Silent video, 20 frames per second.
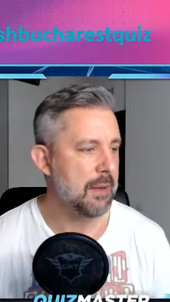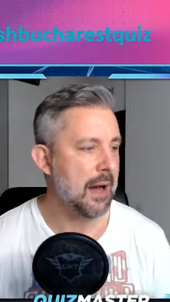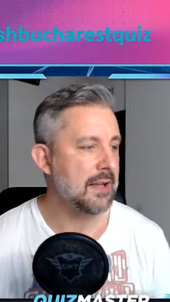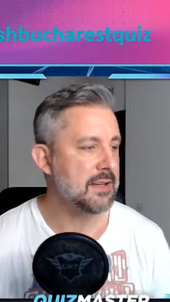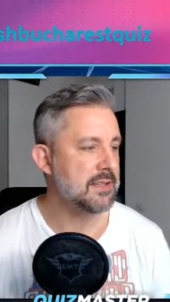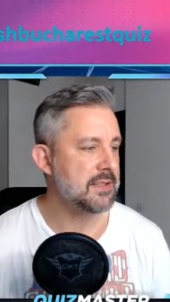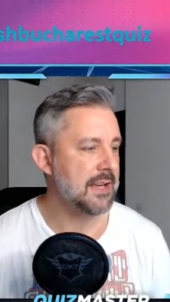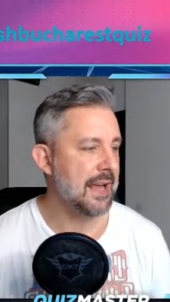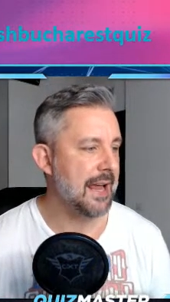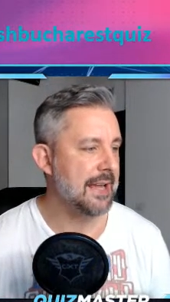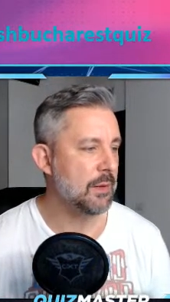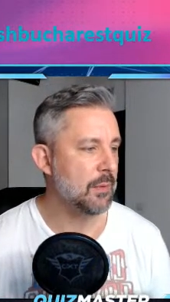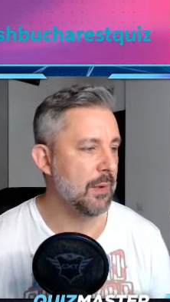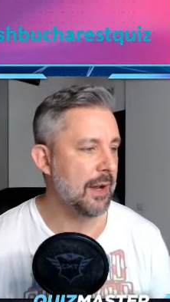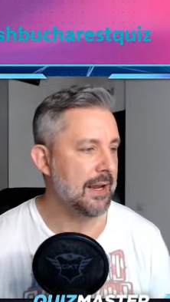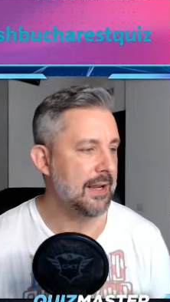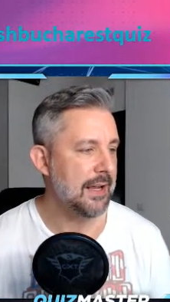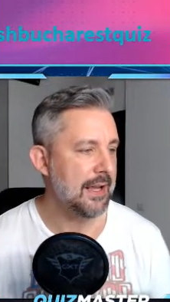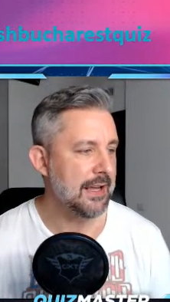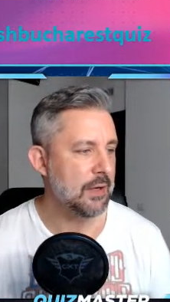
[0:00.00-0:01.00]
But
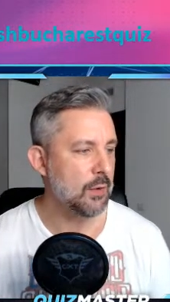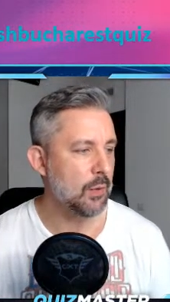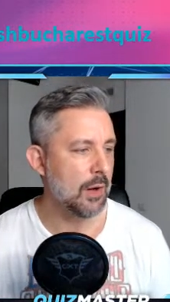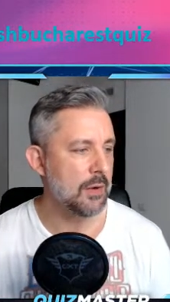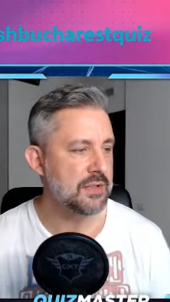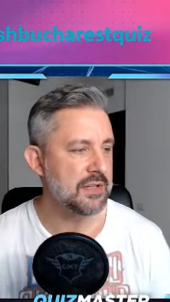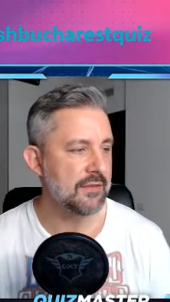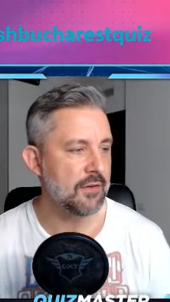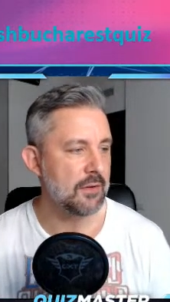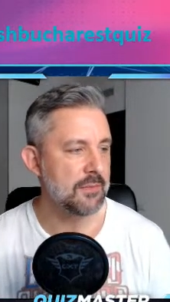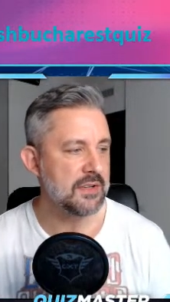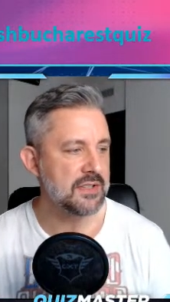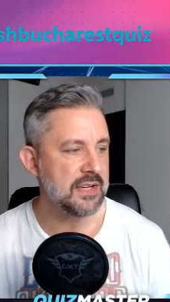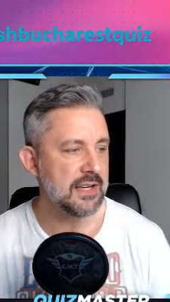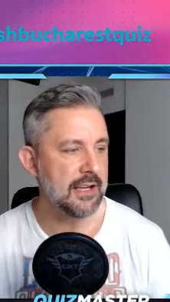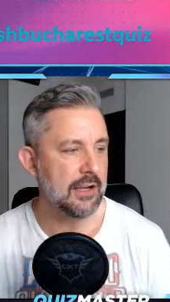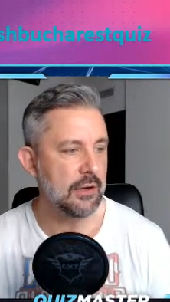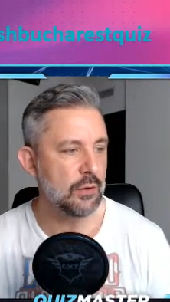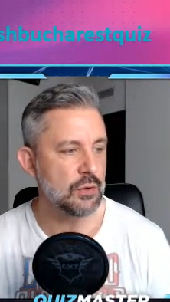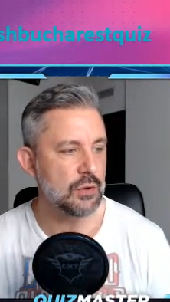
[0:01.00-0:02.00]
anyway, he quotes it from
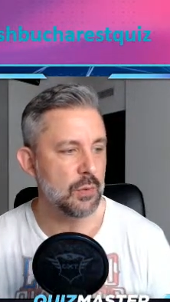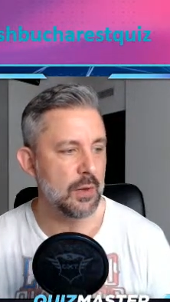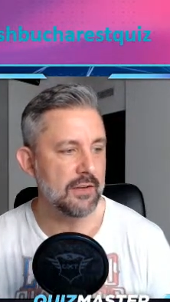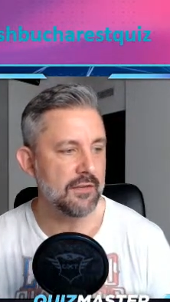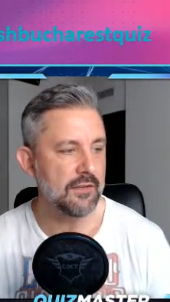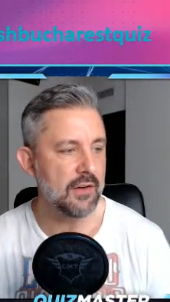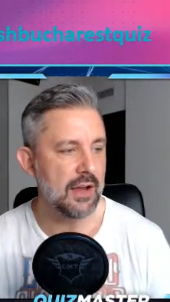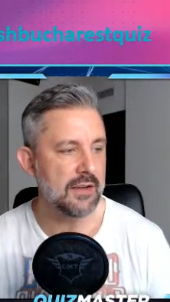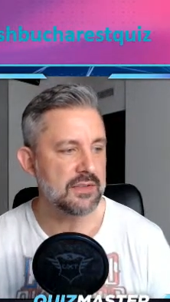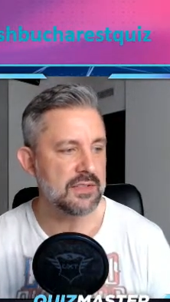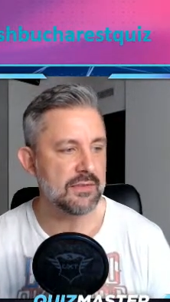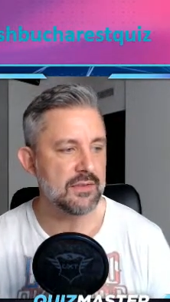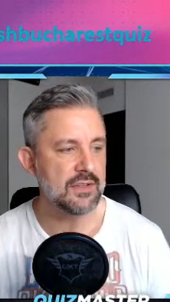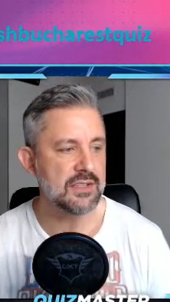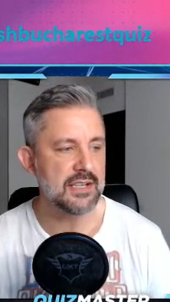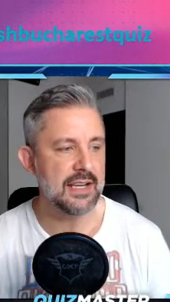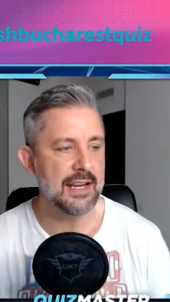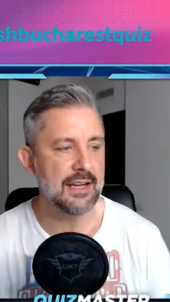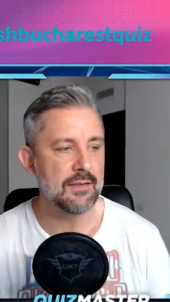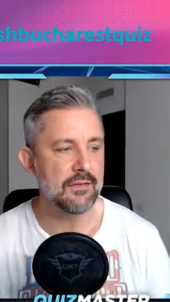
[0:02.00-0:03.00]
Ezekiel
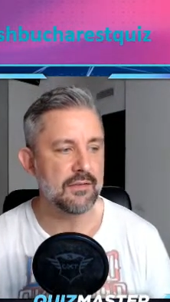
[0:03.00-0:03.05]
25:17,